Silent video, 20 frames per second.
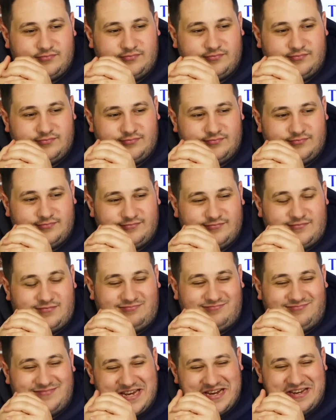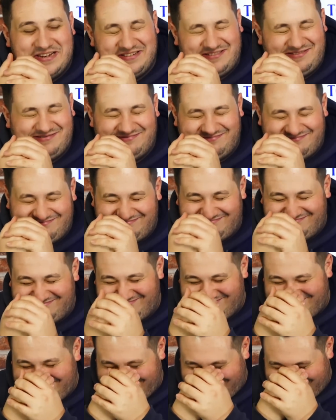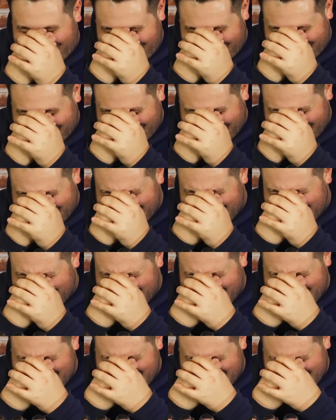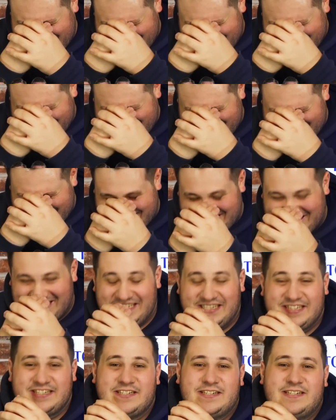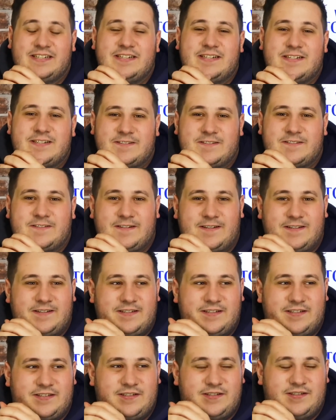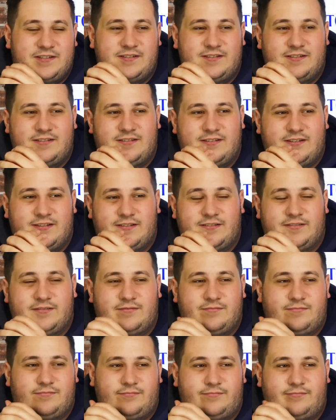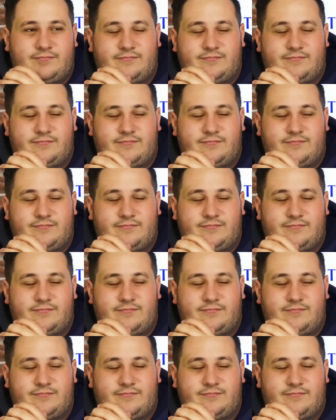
This person isn't speaking.